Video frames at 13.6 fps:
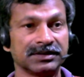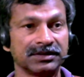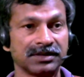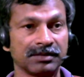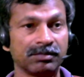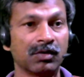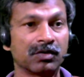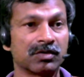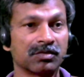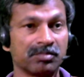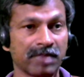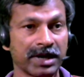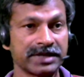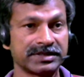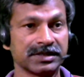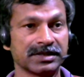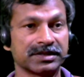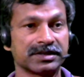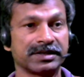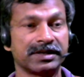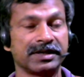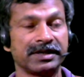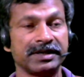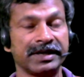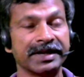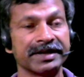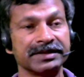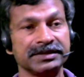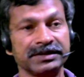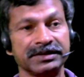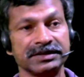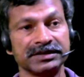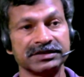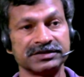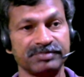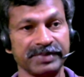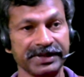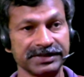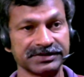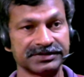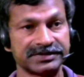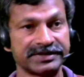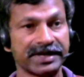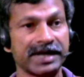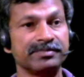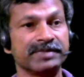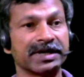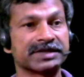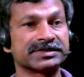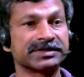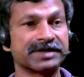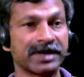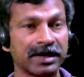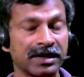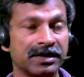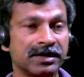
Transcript: about matter, energy, space, time, etc.